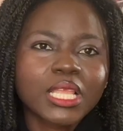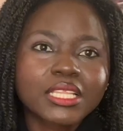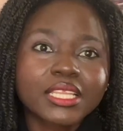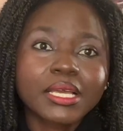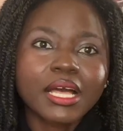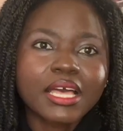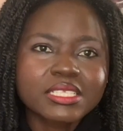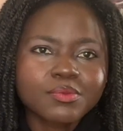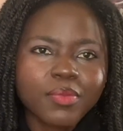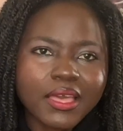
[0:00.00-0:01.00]
The car
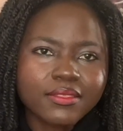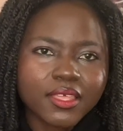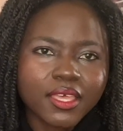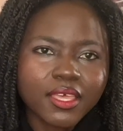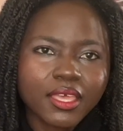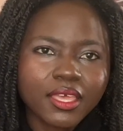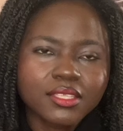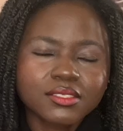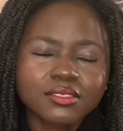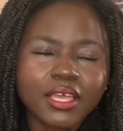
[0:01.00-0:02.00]
is parked there
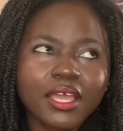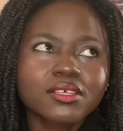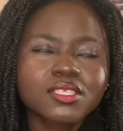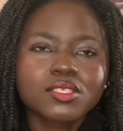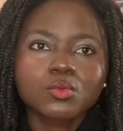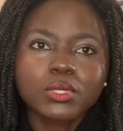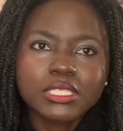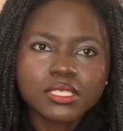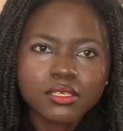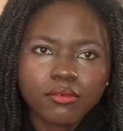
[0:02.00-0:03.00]
and Iris is
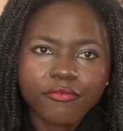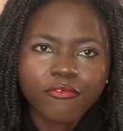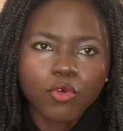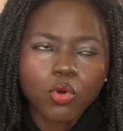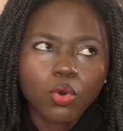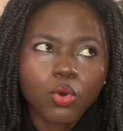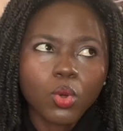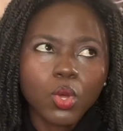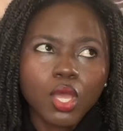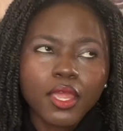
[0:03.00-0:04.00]
waiting for
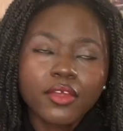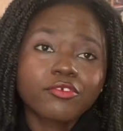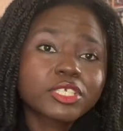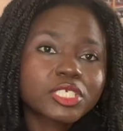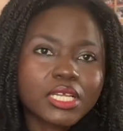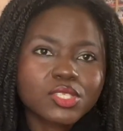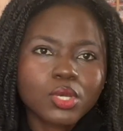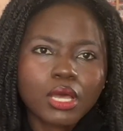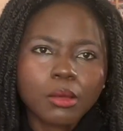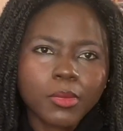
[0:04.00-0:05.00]
Richard to
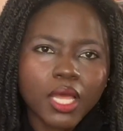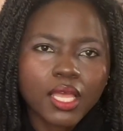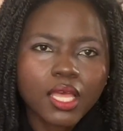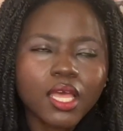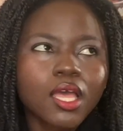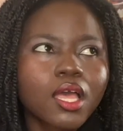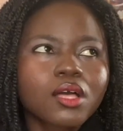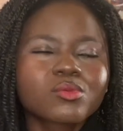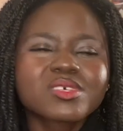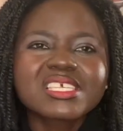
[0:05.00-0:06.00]
come back.
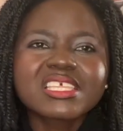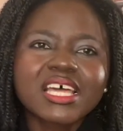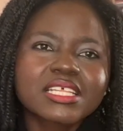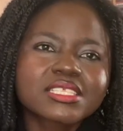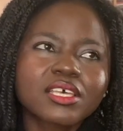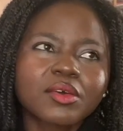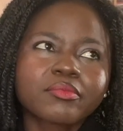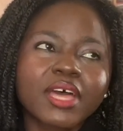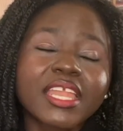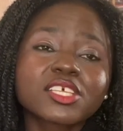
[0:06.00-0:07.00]
We see that
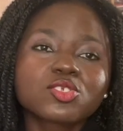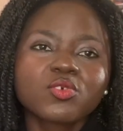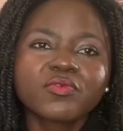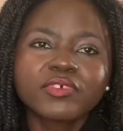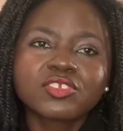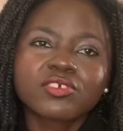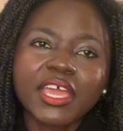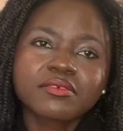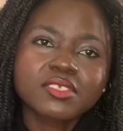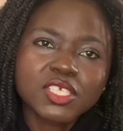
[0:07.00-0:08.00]
an SUV
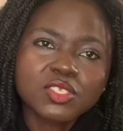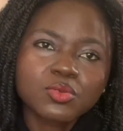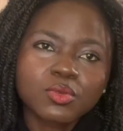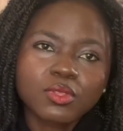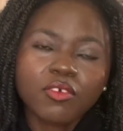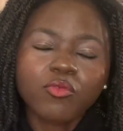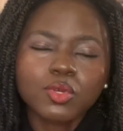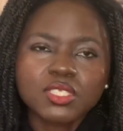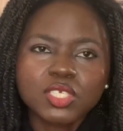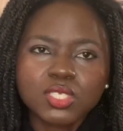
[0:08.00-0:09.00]
drives into the
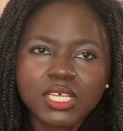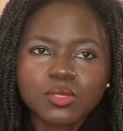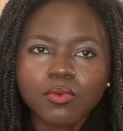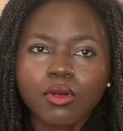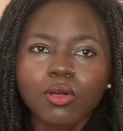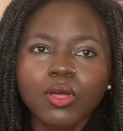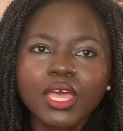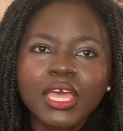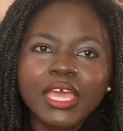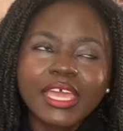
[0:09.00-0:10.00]
fuel station as well.
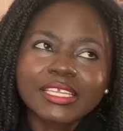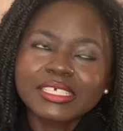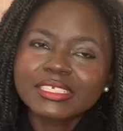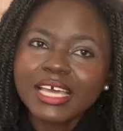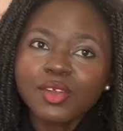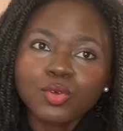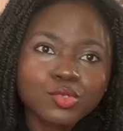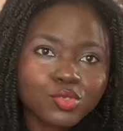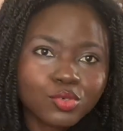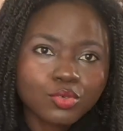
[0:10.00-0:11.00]
And the dad
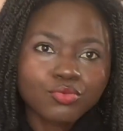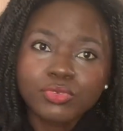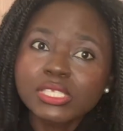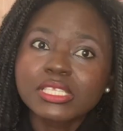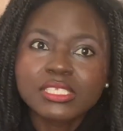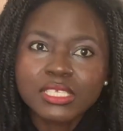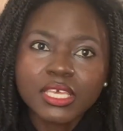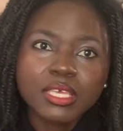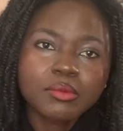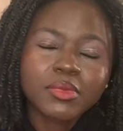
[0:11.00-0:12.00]
also reads the
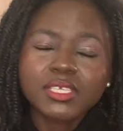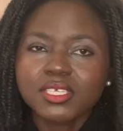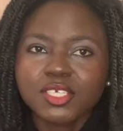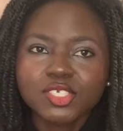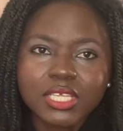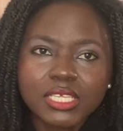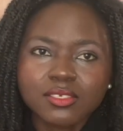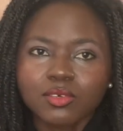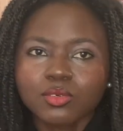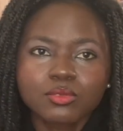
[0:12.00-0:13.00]
same message that,
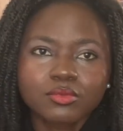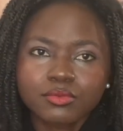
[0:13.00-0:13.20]
oh,